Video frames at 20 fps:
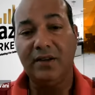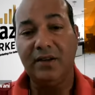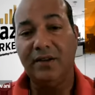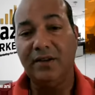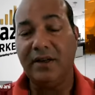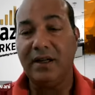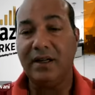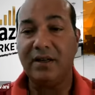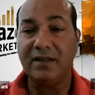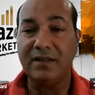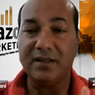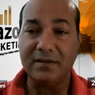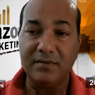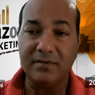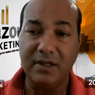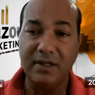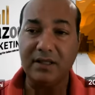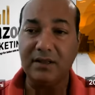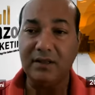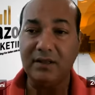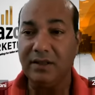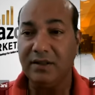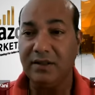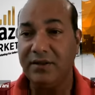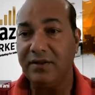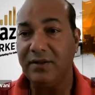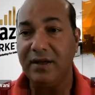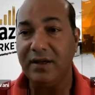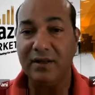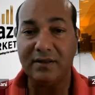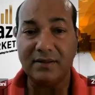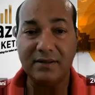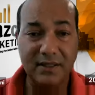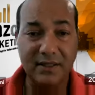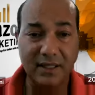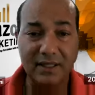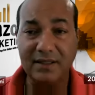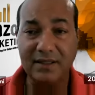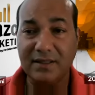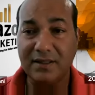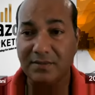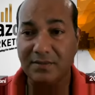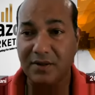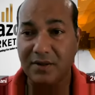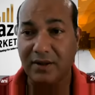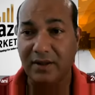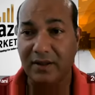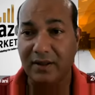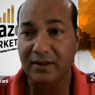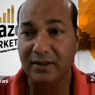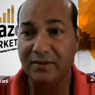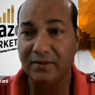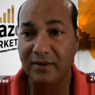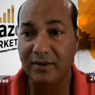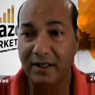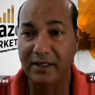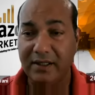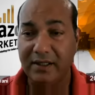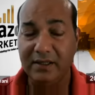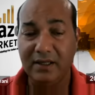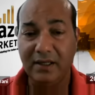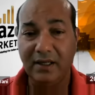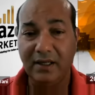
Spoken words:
you cannot smell, you cannot touch the product, right?